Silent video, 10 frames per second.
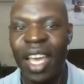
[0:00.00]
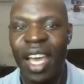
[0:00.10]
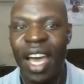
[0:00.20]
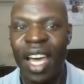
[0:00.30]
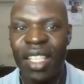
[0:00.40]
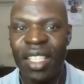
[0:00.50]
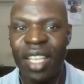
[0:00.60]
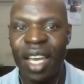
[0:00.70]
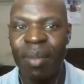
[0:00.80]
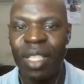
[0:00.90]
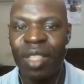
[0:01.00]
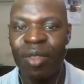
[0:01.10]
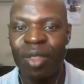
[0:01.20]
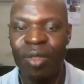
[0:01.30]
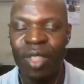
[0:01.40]
And I
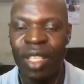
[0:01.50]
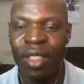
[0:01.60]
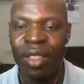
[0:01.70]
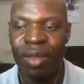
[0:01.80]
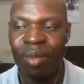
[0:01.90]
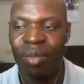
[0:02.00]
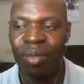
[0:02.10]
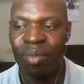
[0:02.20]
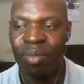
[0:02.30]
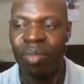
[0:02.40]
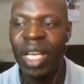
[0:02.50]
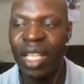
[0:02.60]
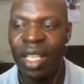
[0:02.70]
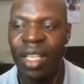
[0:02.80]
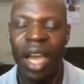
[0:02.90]
believe if they make
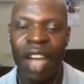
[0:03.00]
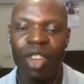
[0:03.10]
an